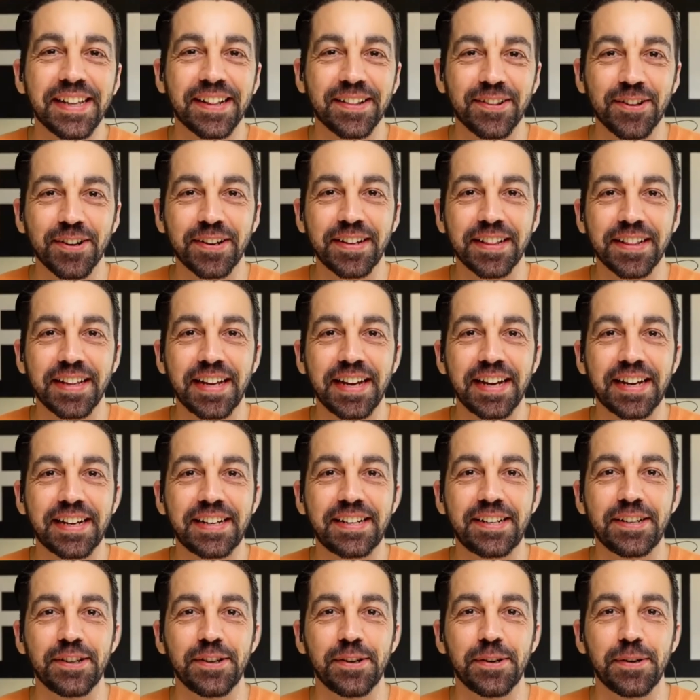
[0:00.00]
it look like
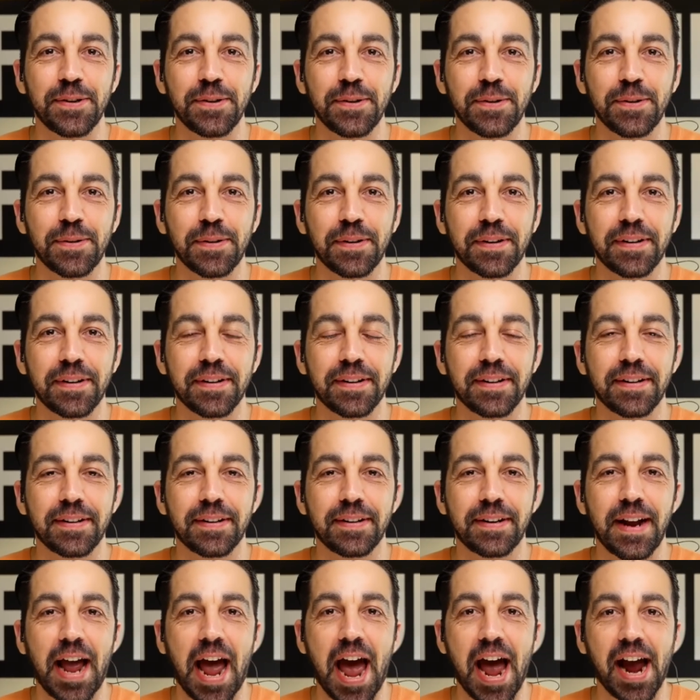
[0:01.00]
to
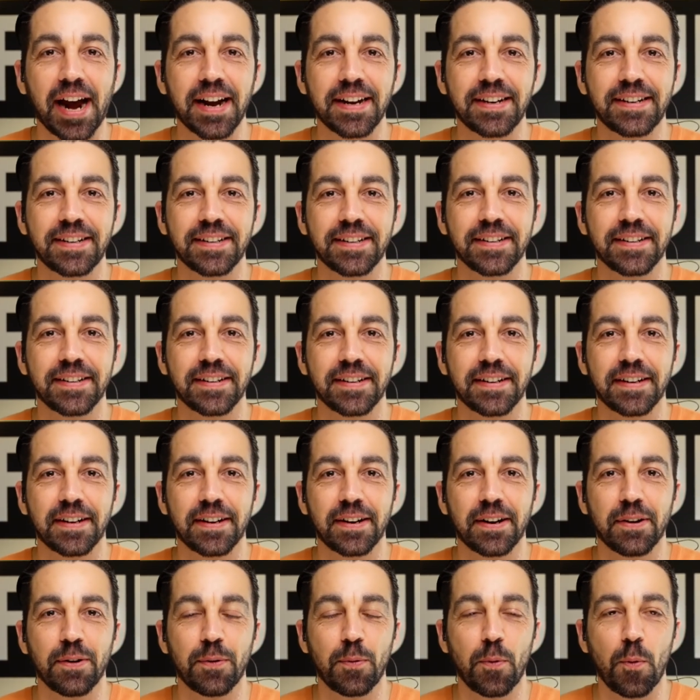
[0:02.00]
act?
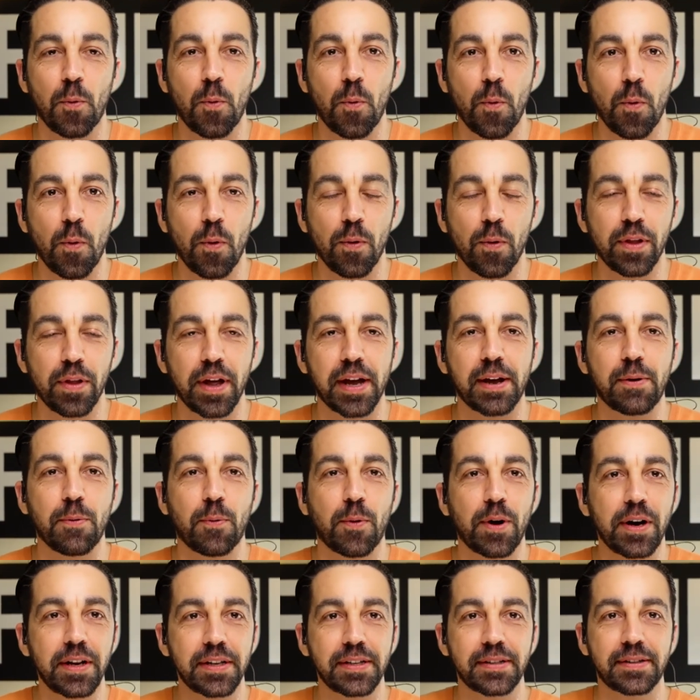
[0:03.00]
Like,
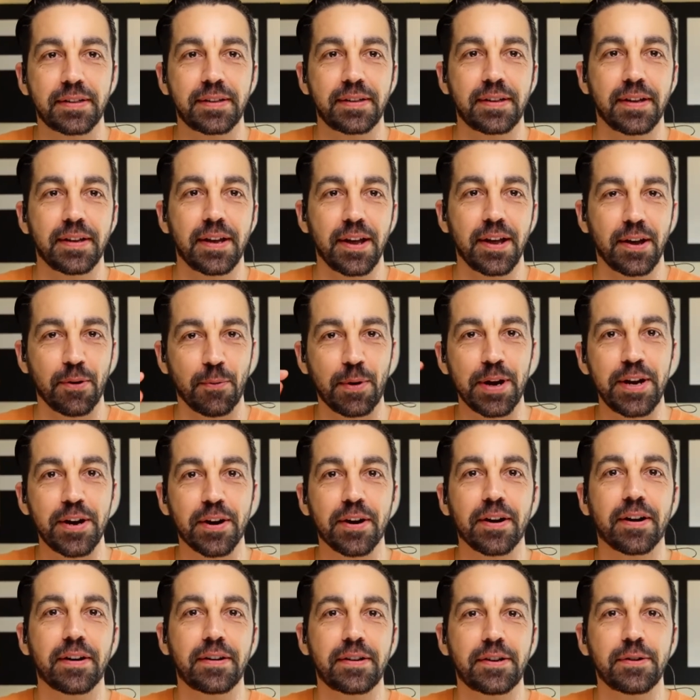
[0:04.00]
what is, when
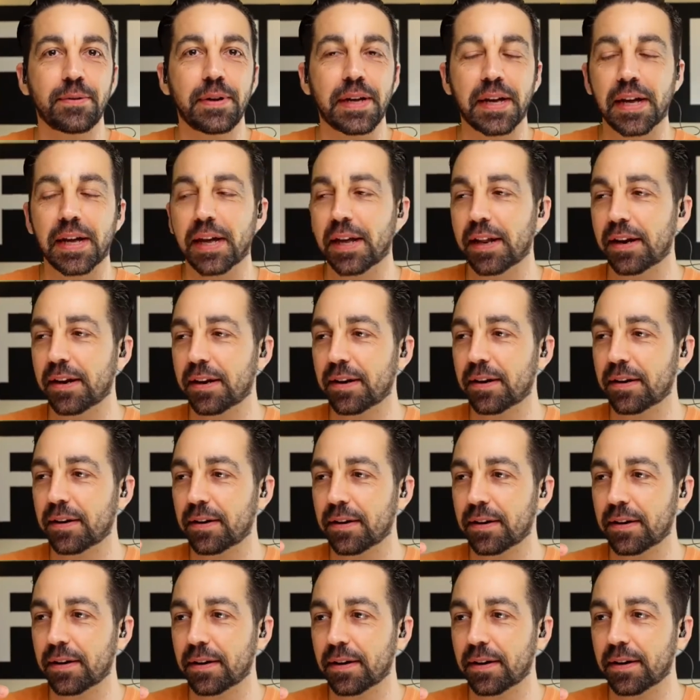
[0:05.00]
you're doing it,
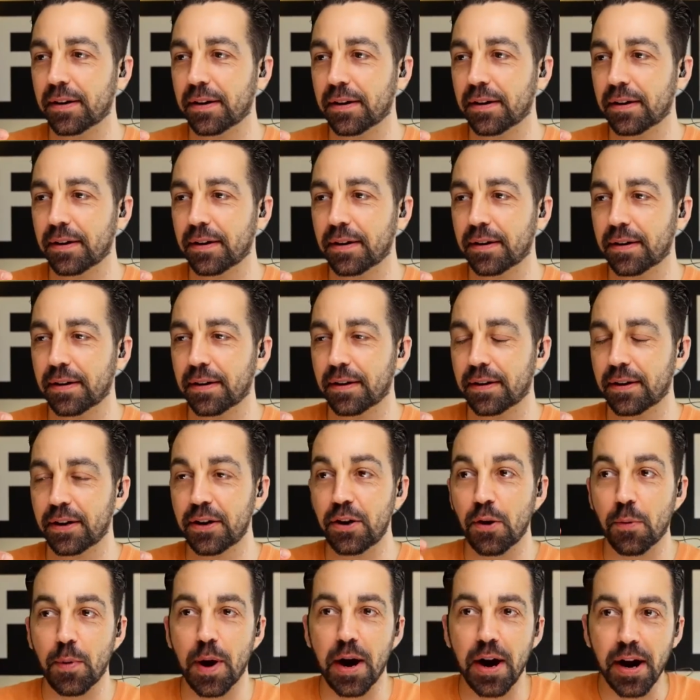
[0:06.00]

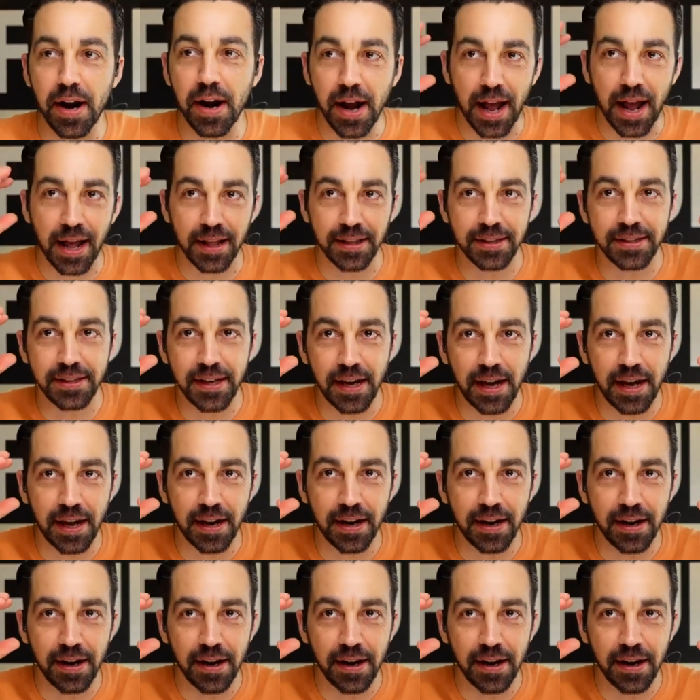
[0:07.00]
you're wearing a headset